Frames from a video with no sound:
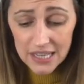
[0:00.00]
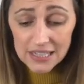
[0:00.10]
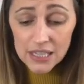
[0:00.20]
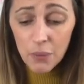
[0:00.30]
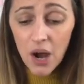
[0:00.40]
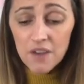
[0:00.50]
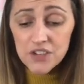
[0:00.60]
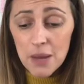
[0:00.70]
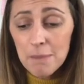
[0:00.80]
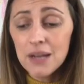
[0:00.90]
So I've
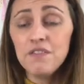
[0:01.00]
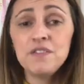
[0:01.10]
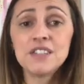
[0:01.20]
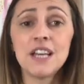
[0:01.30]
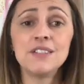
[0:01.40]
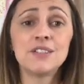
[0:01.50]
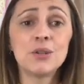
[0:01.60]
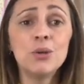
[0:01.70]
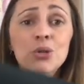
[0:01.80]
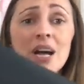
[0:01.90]
done my son's
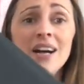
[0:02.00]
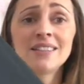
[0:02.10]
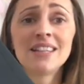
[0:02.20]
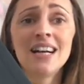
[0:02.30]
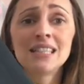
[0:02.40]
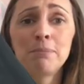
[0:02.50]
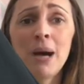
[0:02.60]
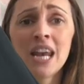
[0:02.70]
school trousers